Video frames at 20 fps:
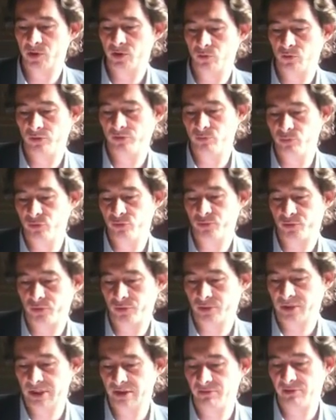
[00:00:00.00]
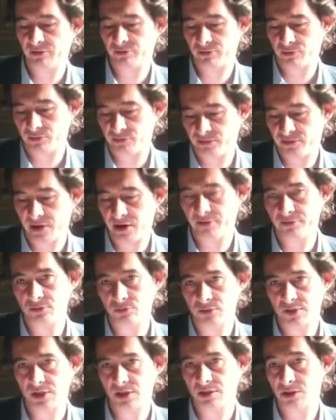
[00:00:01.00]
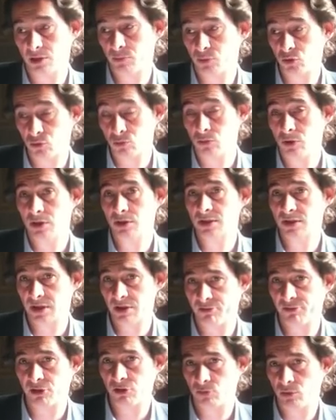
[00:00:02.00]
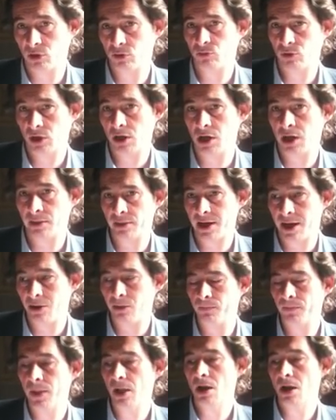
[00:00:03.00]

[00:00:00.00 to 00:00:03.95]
so we've moved progressively from 5 to 6 up to 7 when we are now.